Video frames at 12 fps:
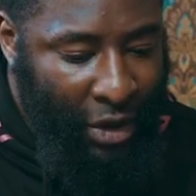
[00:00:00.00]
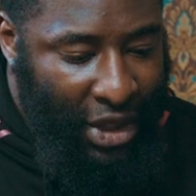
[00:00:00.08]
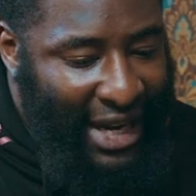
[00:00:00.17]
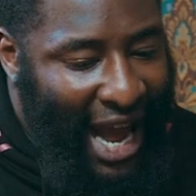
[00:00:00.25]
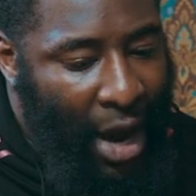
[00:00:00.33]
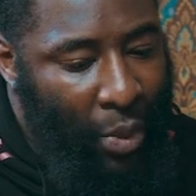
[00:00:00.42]

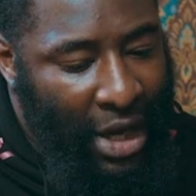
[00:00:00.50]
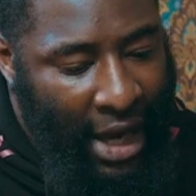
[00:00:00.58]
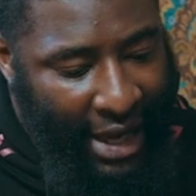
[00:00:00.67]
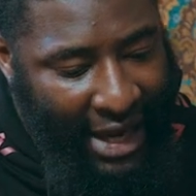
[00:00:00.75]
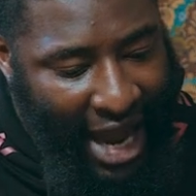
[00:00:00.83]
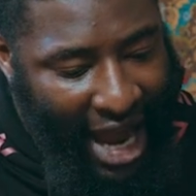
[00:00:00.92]
So now we
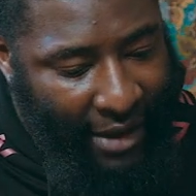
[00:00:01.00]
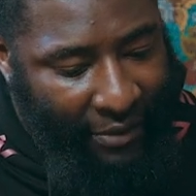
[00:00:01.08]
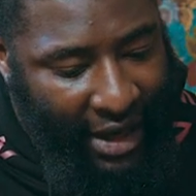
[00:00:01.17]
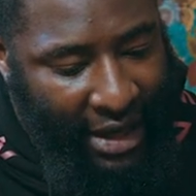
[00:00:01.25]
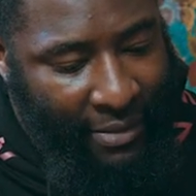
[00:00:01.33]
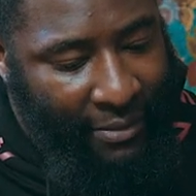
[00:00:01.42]
kind of
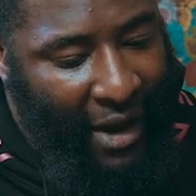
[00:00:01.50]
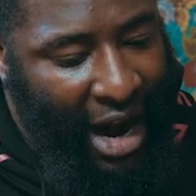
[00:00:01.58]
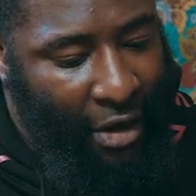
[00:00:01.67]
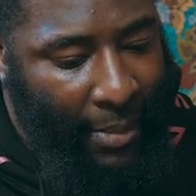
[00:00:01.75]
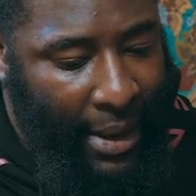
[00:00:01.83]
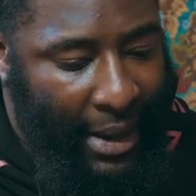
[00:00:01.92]
have an
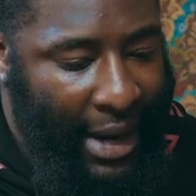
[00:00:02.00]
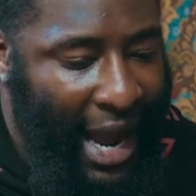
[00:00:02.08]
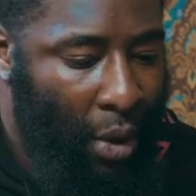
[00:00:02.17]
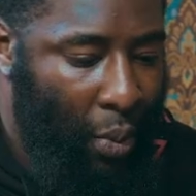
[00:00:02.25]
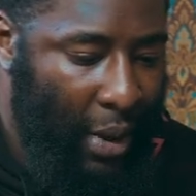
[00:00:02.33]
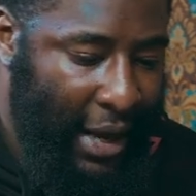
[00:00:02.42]
environment
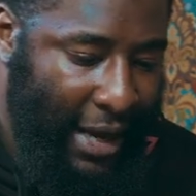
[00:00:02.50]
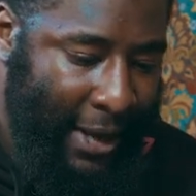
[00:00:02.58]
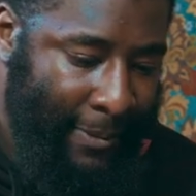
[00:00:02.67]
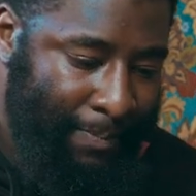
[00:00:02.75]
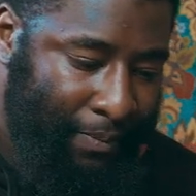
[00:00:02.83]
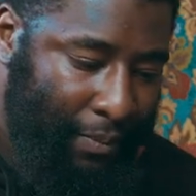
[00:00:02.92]
now where